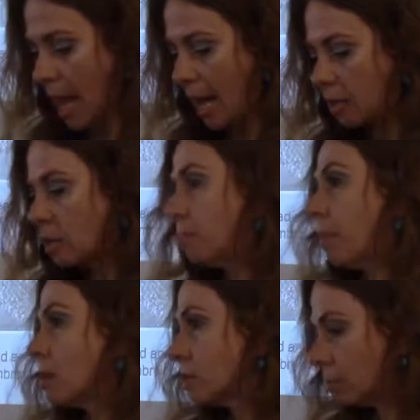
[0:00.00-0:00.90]
and
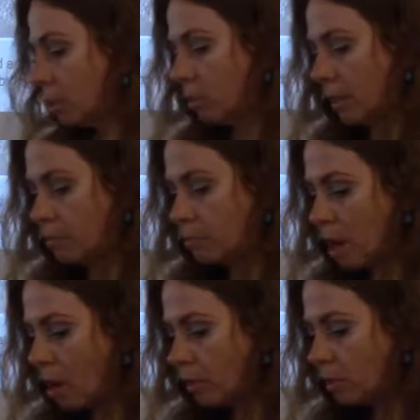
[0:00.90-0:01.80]
possible
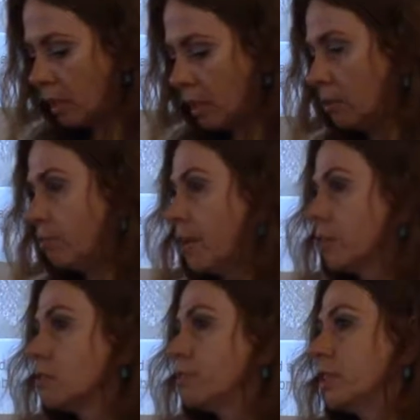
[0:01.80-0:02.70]
embroidery and
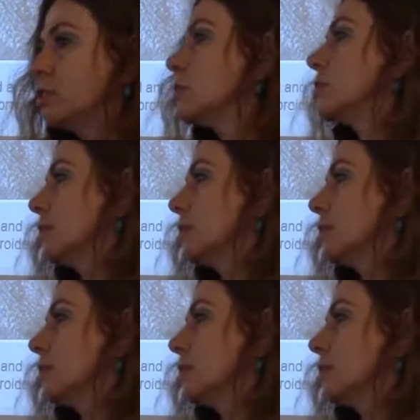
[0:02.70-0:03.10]
various fringes,